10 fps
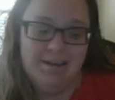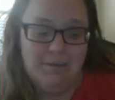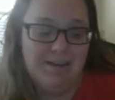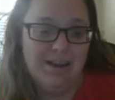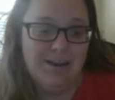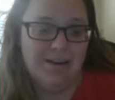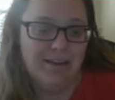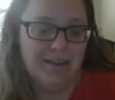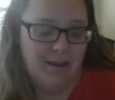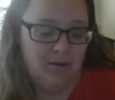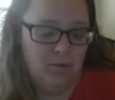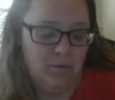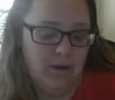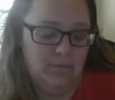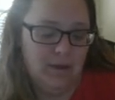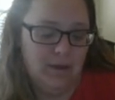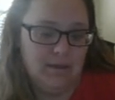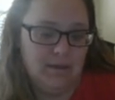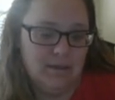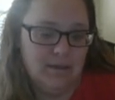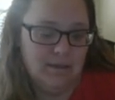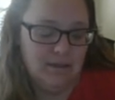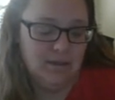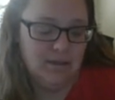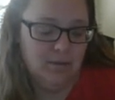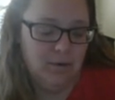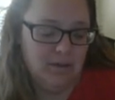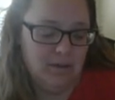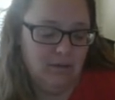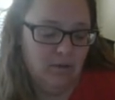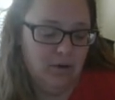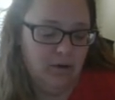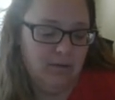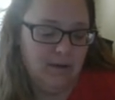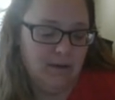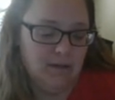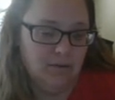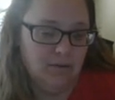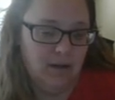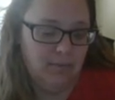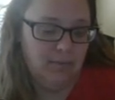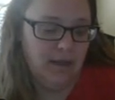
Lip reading: my calculator like that. 1 plus 0.04 divided by 2 up